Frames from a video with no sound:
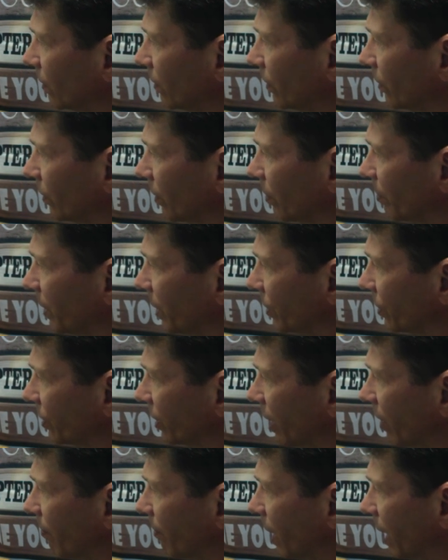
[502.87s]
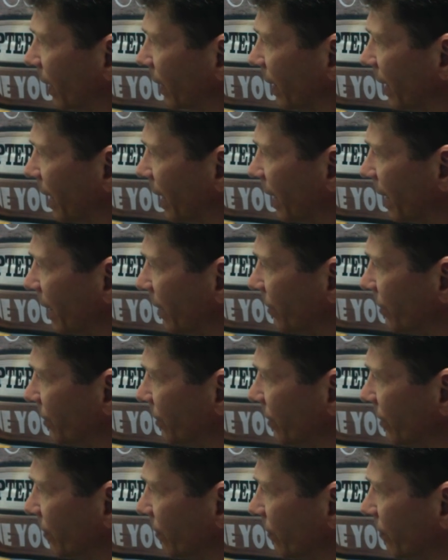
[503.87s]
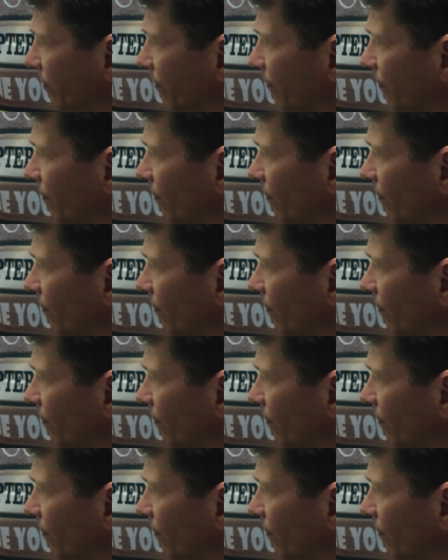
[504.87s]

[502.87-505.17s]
There could be some on the head too.